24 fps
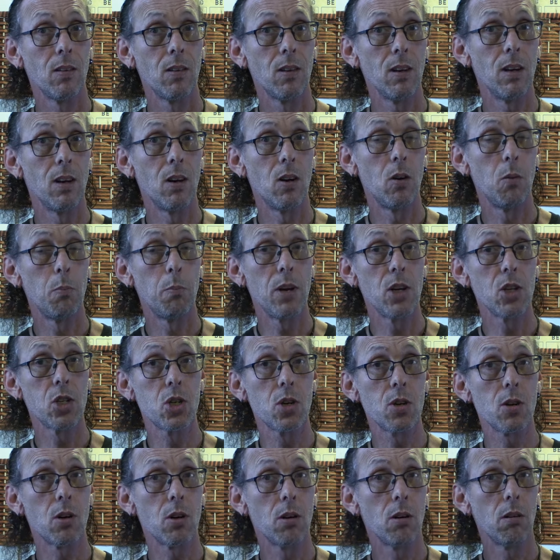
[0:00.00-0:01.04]
You know,
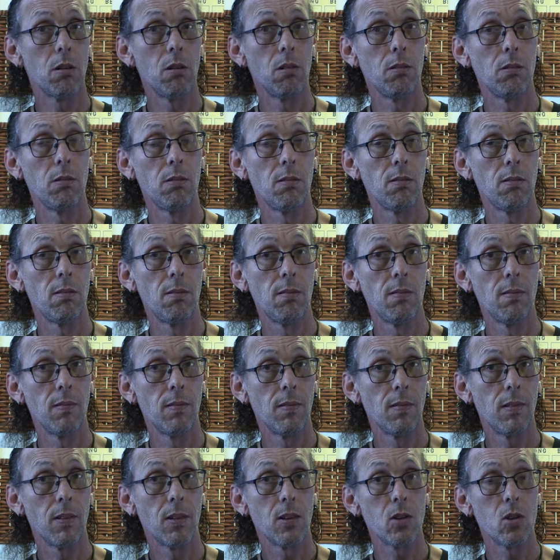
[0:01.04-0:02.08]
measure
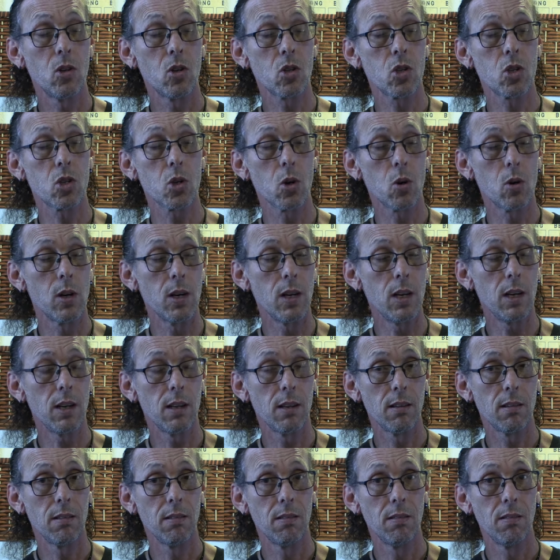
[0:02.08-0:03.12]
your sori.
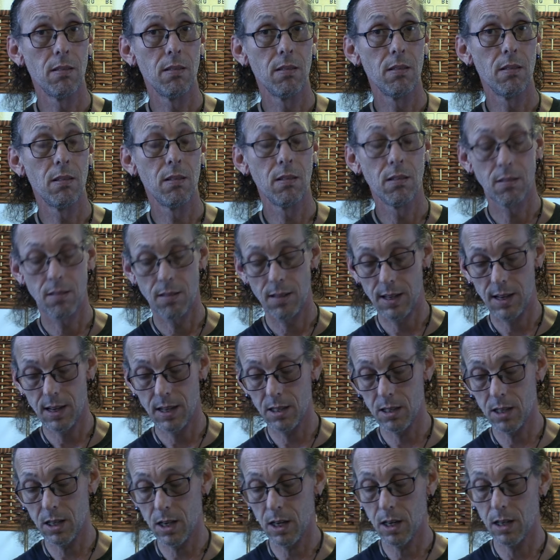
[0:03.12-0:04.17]
Like I
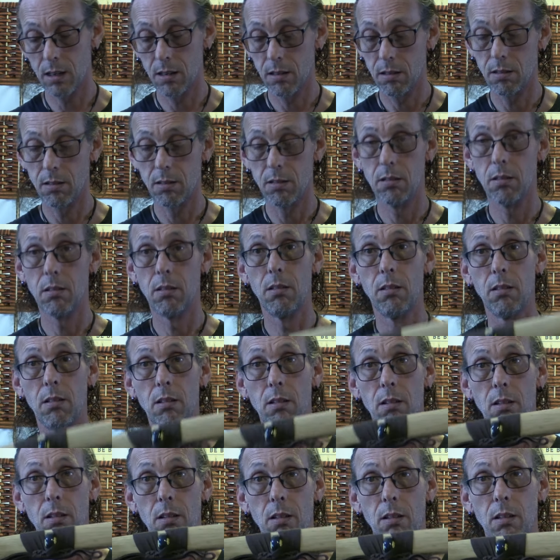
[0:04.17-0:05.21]
said,
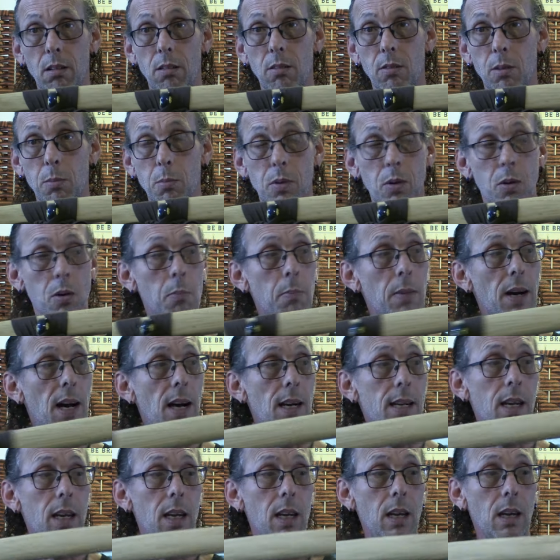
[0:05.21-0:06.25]
from the
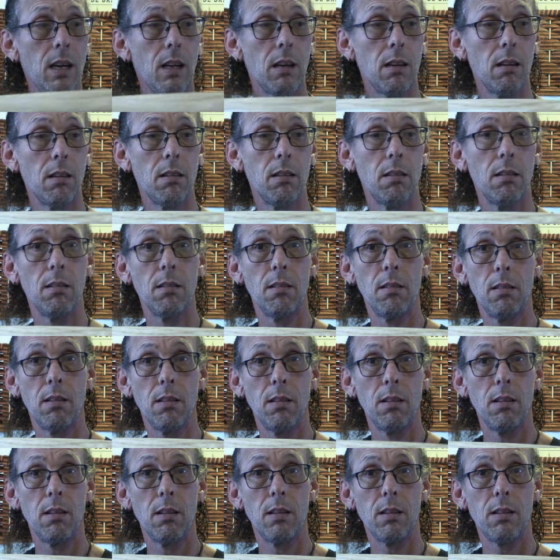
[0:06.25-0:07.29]
habaki
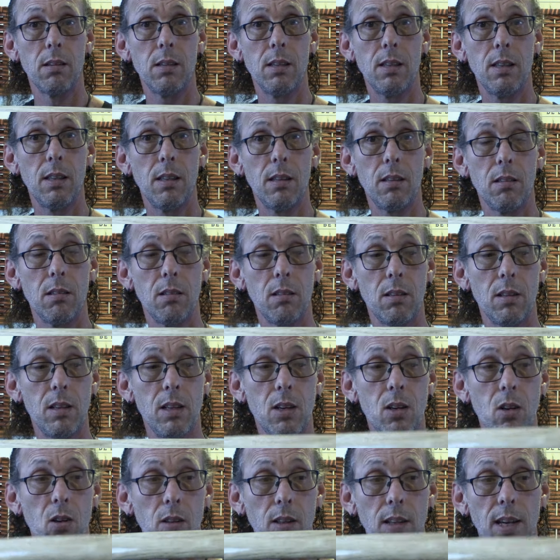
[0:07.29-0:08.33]
to, you
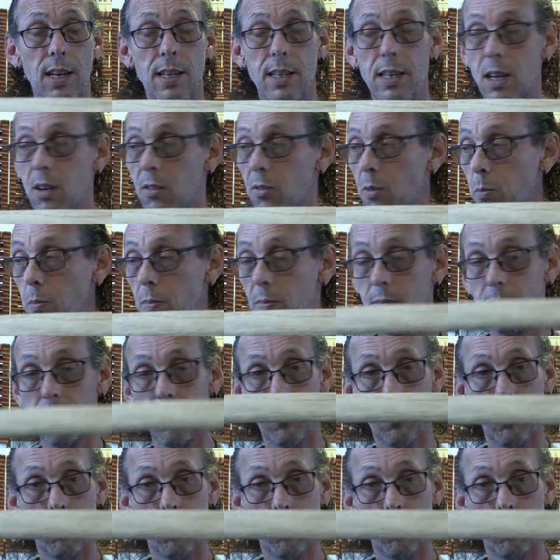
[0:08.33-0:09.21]
know, lay it down from